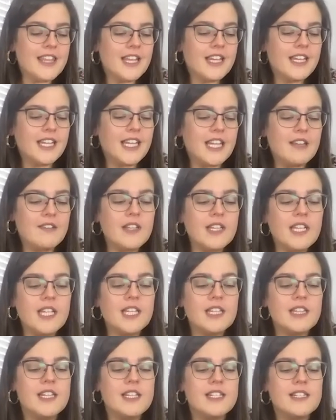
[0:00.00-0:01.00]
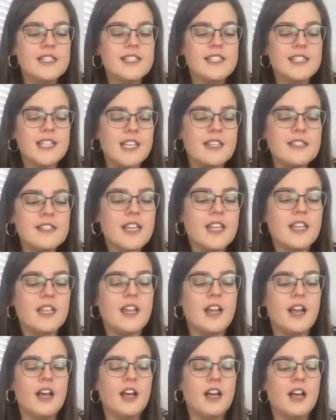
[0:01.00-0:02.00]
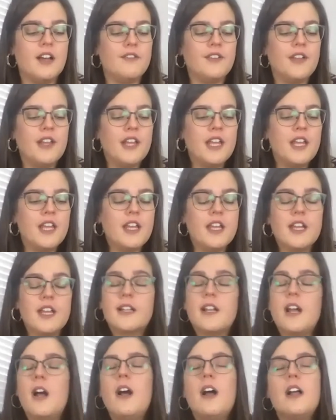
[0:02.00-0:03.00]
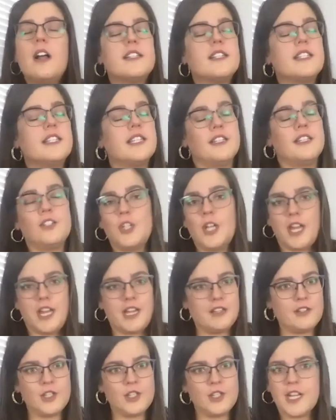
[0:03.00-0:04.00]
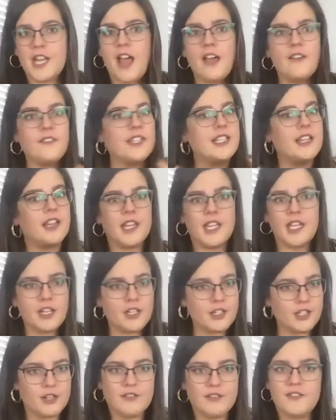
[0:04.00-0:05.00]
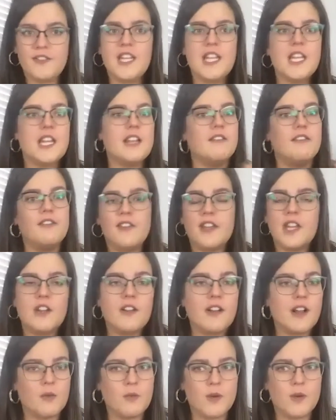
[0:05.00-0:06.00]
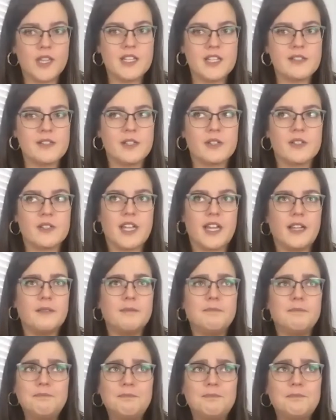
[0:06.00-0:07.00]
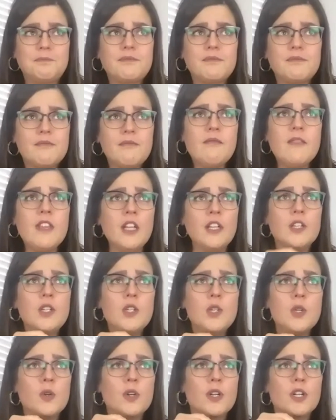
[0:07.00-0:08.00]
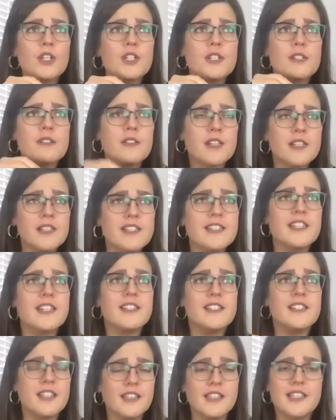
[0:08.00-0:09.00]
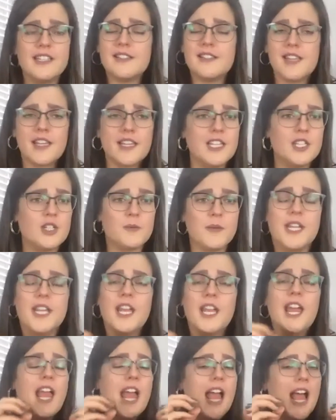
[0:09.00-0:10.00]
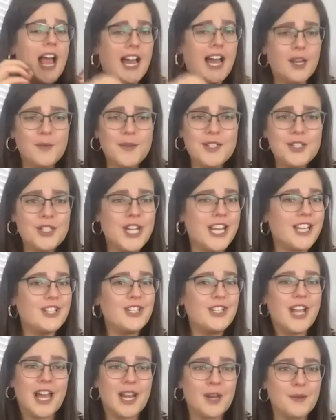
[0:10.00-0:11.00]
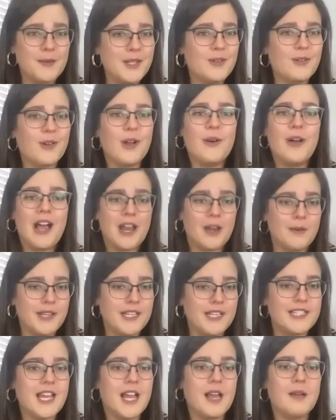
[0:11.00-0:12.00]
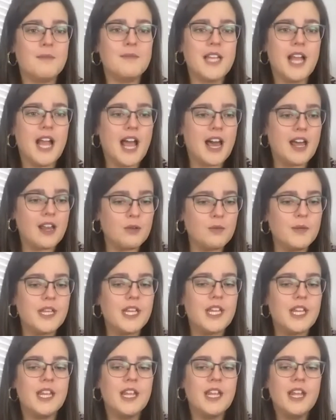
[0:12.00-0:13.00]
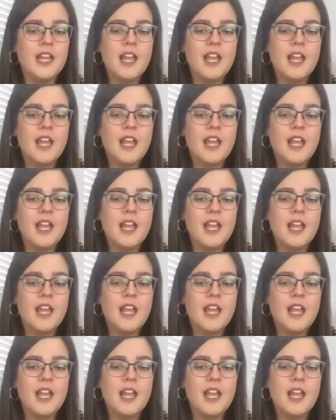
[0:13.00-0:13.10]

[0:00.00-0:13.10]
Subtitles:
even in this season of constant change and having to think on your feet and figure out what this looks like, you're just consistently saying each week, how do we change? How do we grow? How do we adapt? How do we,